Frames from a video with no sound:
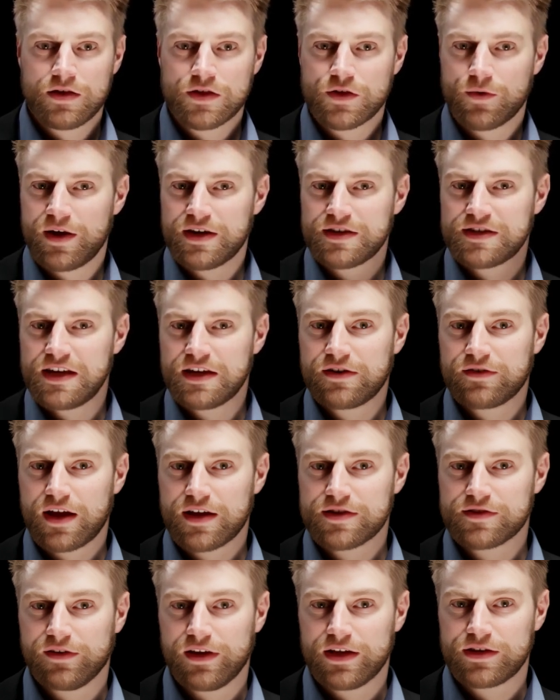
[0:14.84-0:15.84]
So why is secret
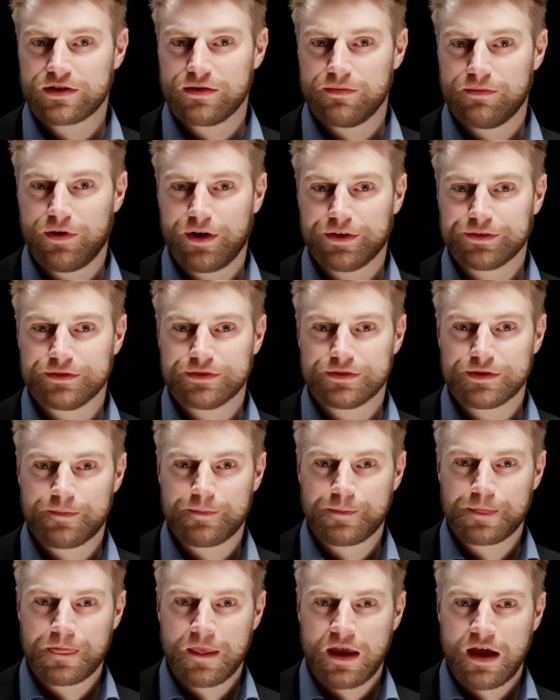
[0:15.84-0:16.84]
isolation important?
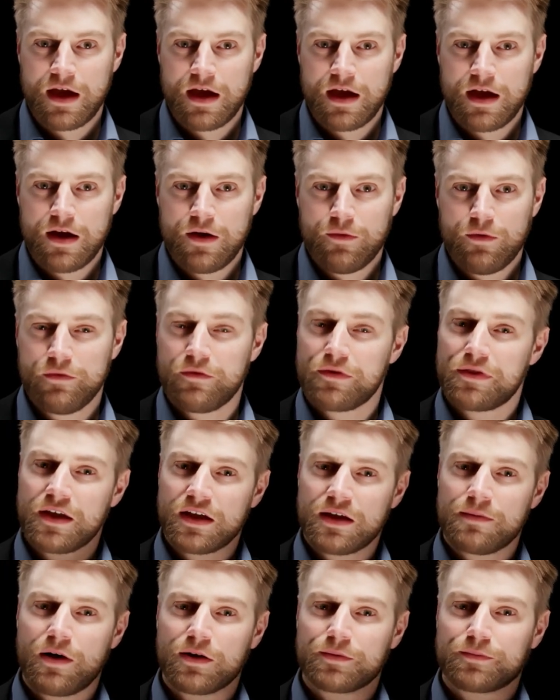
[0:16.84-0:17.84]
When we
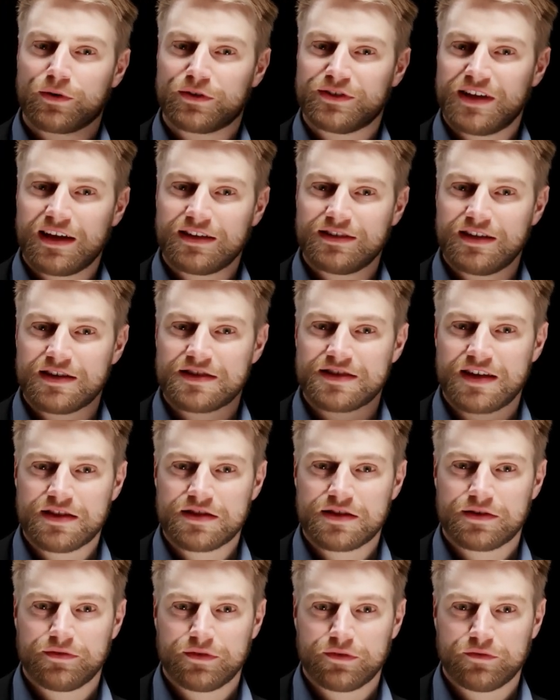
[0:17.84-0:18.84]
think about protecting
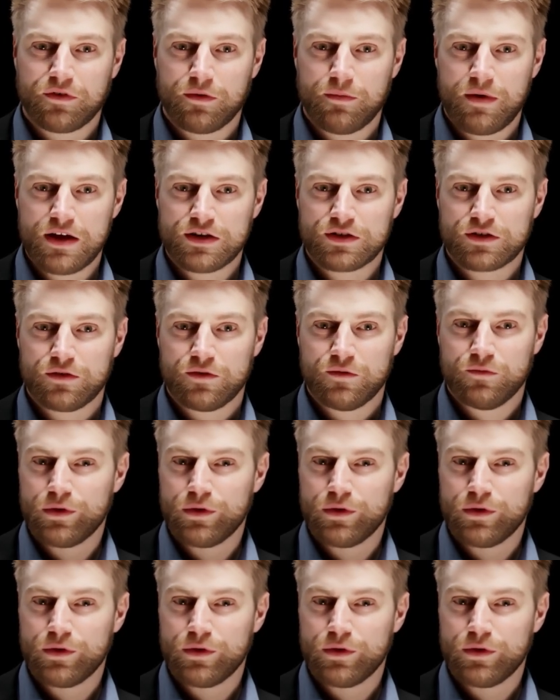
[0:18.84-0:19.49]
sensitive information,